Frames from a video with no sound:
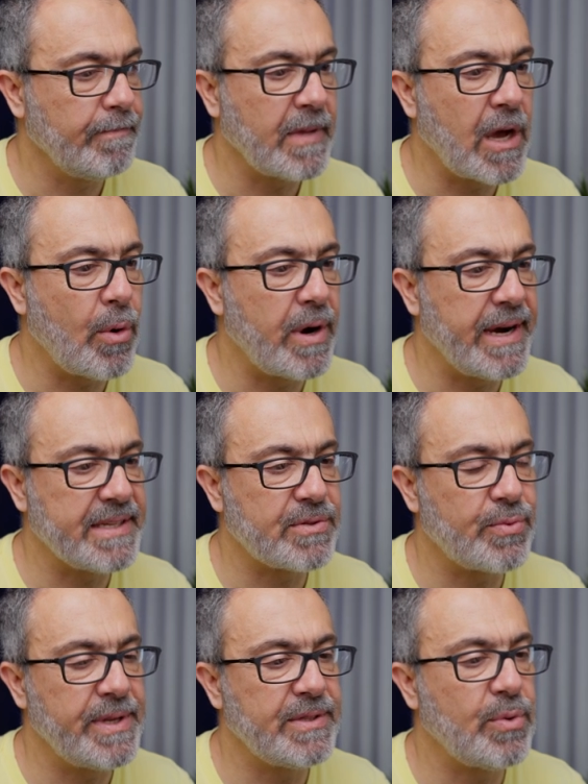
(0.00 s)
our
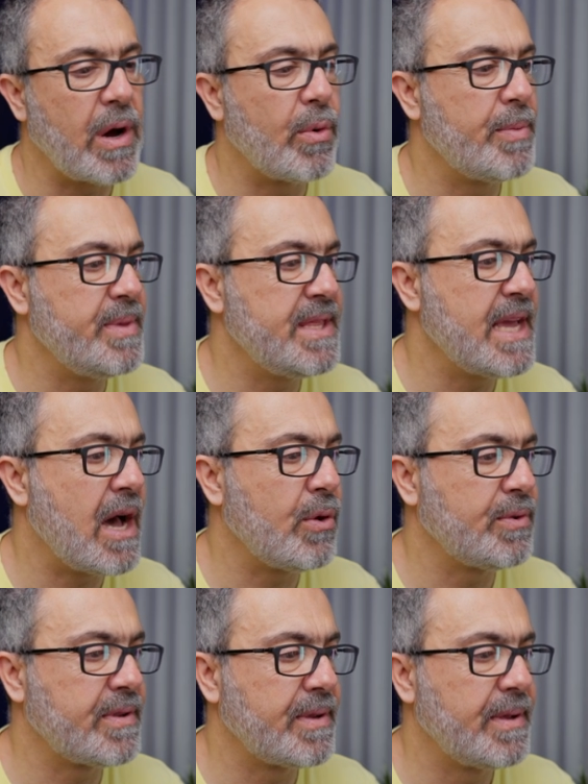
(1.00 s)
s render to our media
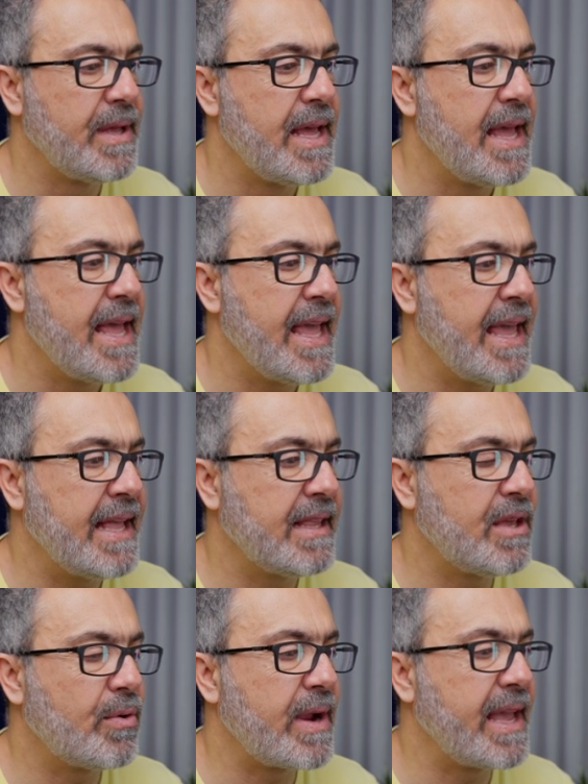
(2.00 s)
out and
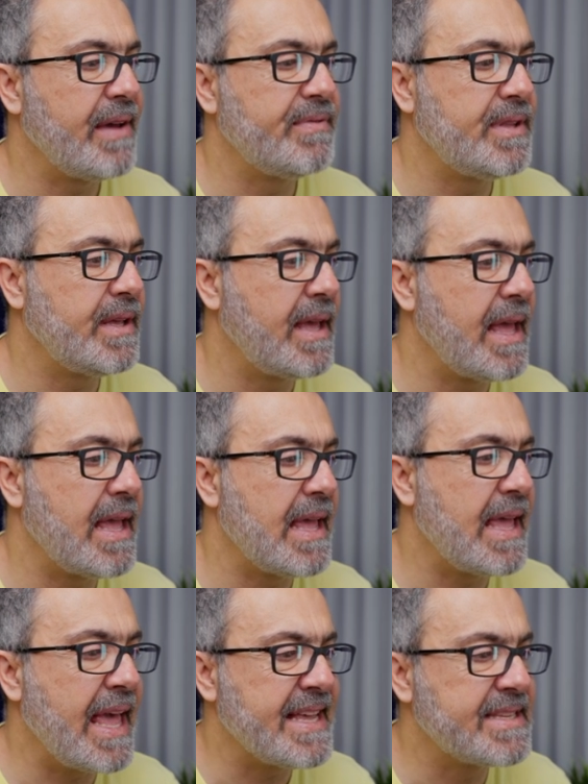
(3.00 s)
here i have the
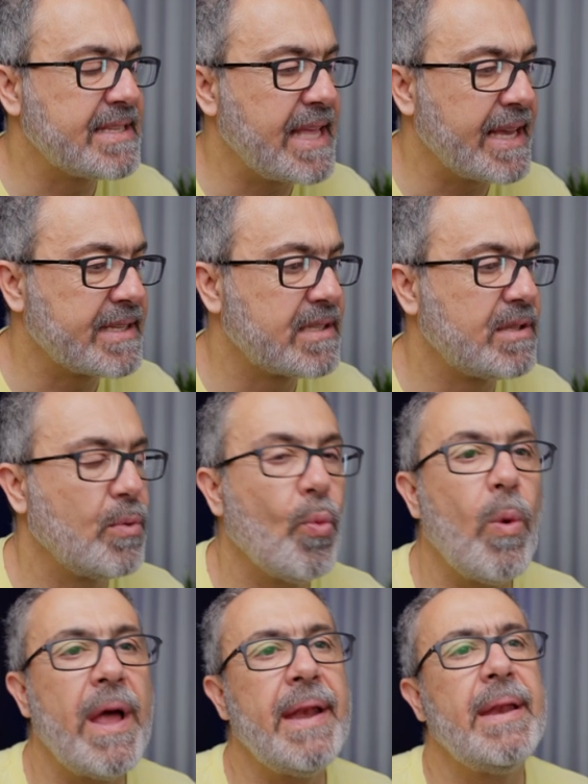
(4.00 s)
s text
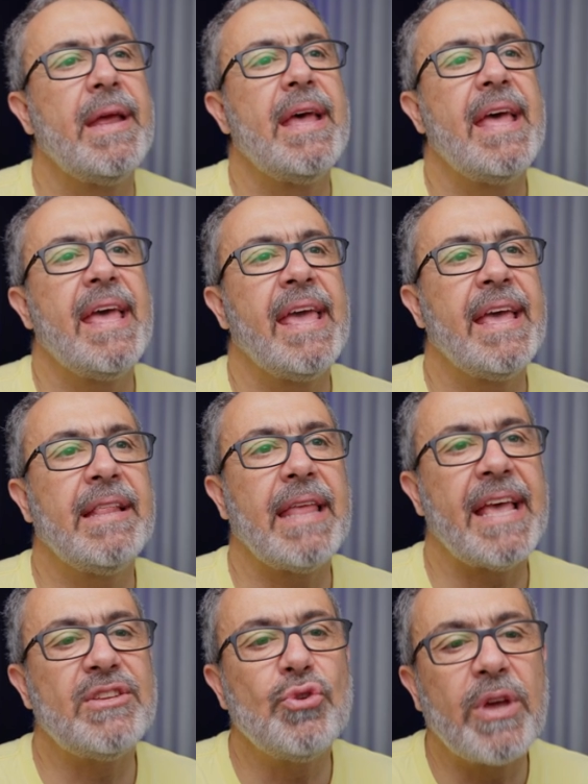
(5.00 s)
one and
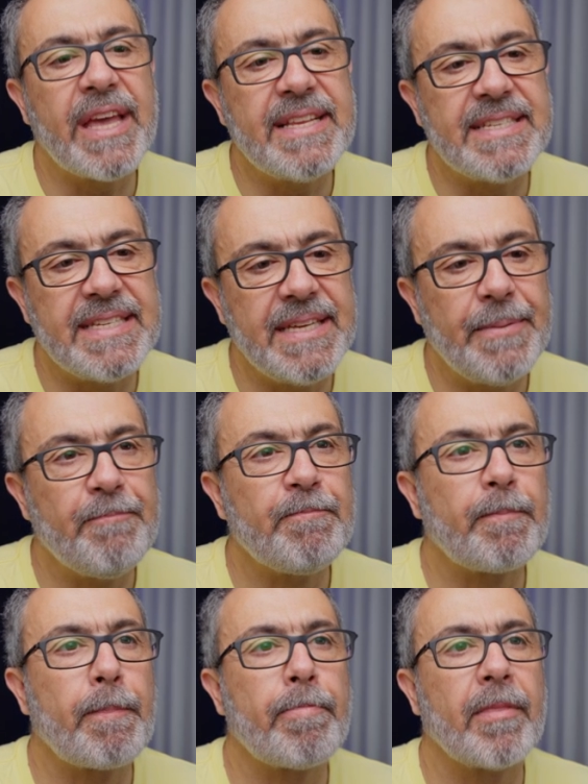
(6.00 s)
as you can see
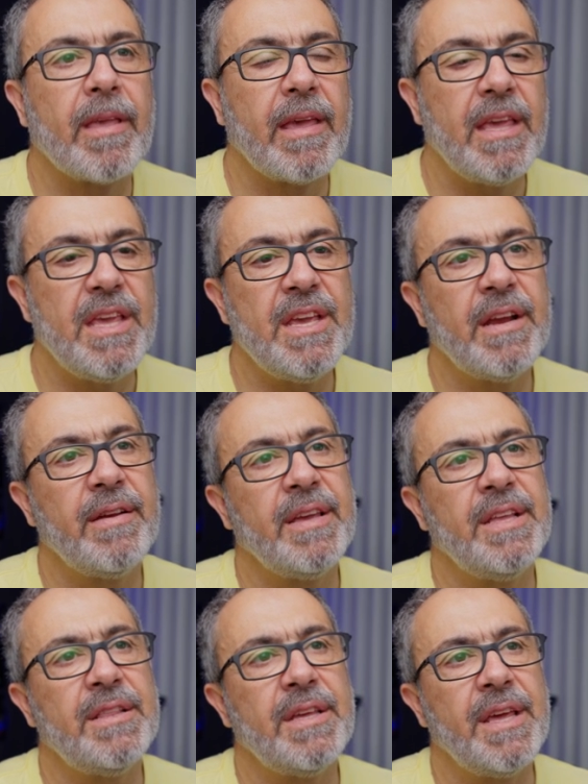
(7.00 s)
here
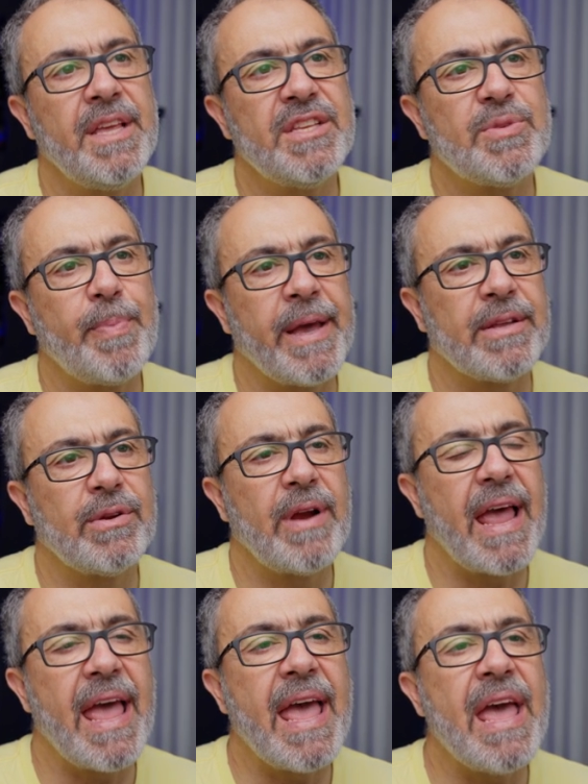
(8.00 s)
in the inspector
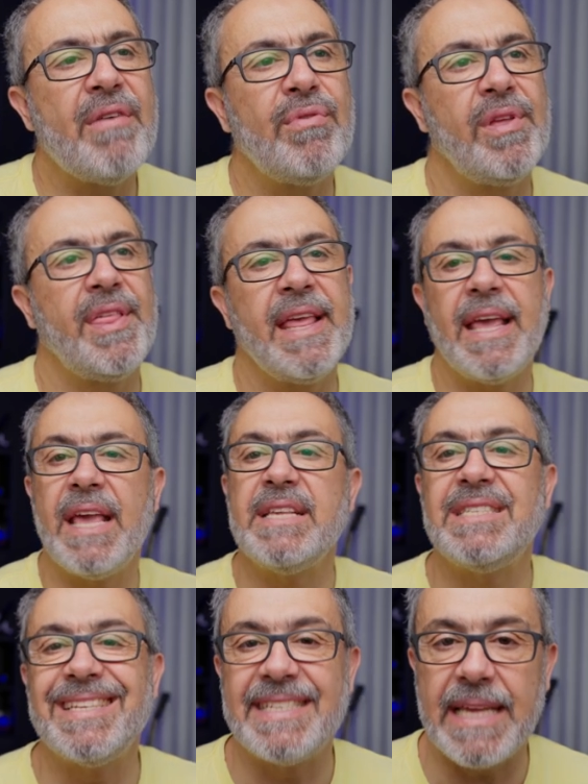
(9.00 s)
everything
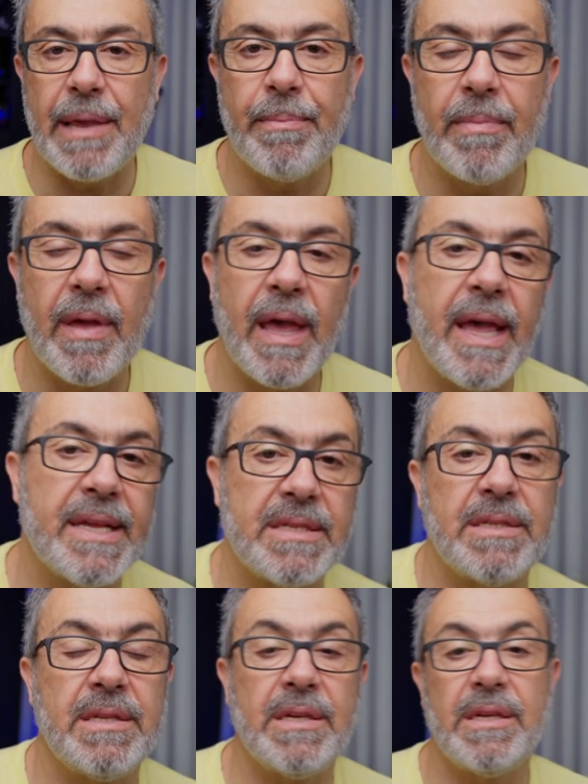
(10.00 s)
is the same
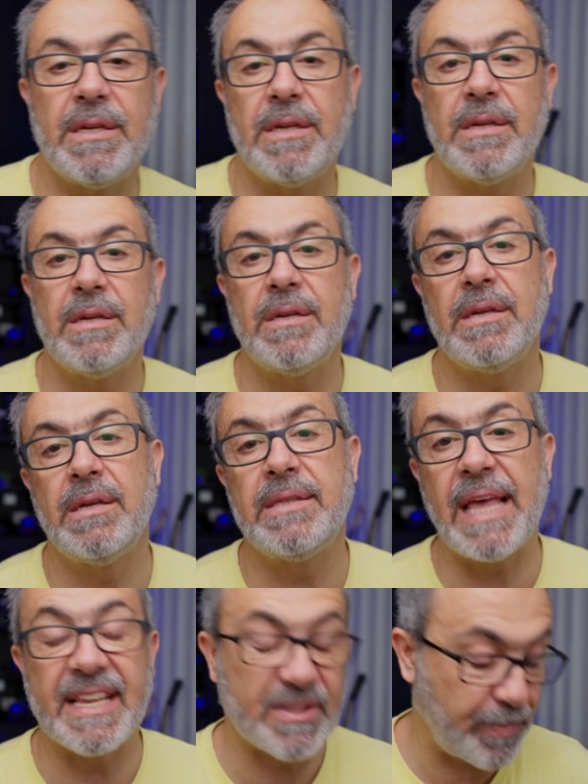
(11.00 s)
as the
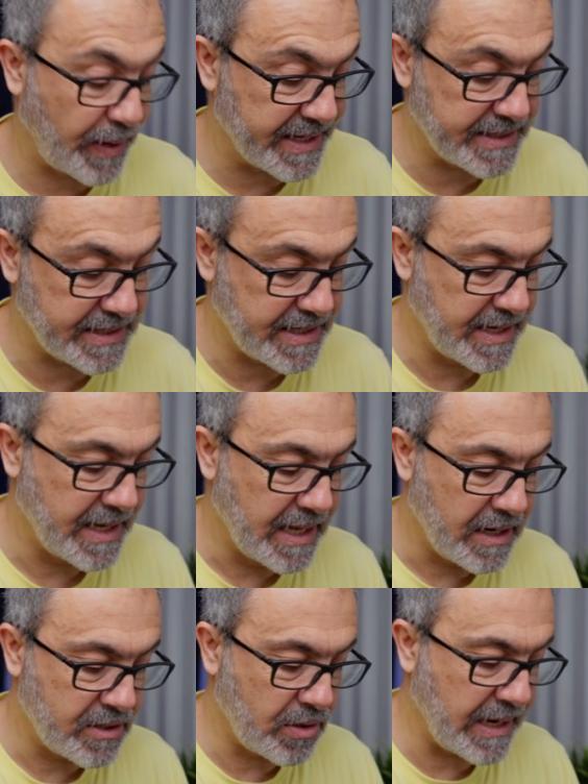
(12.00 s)
text plus
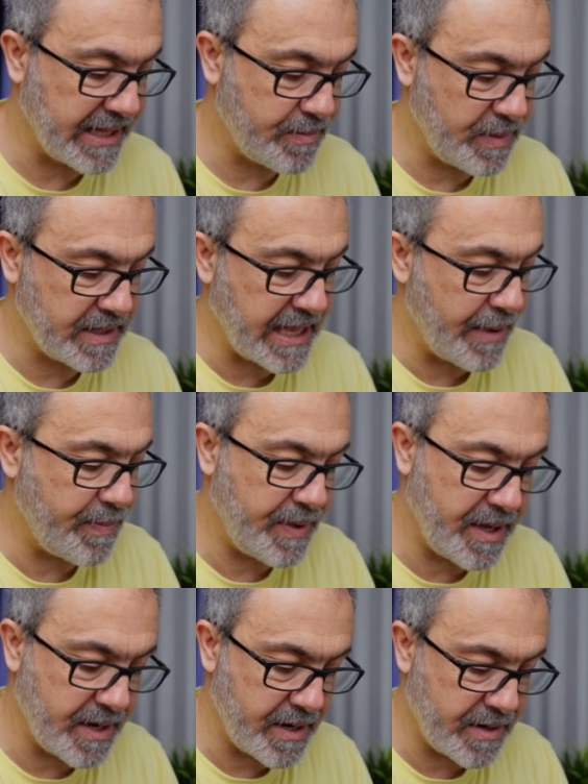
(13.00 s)
so let me type
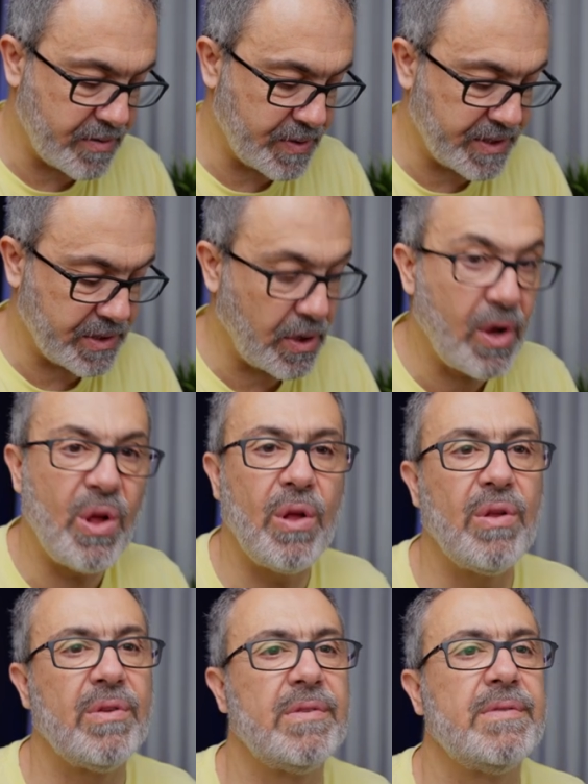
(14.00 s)
here
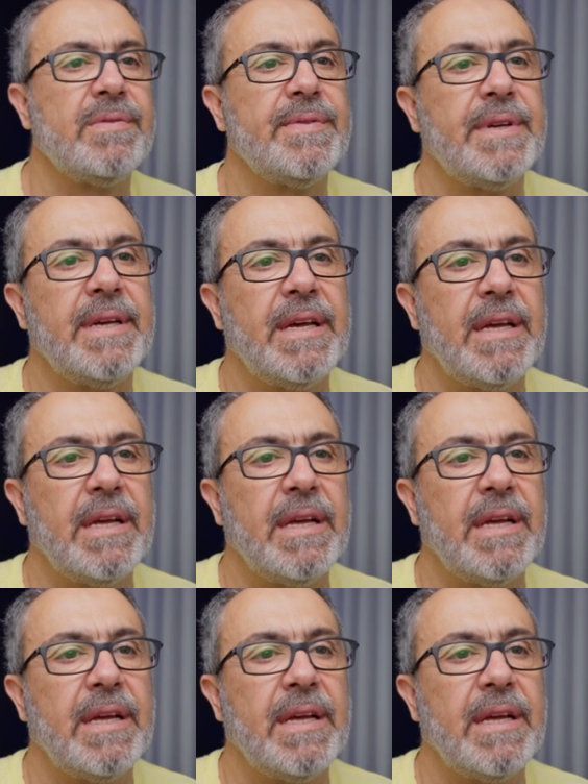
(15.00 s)
resolve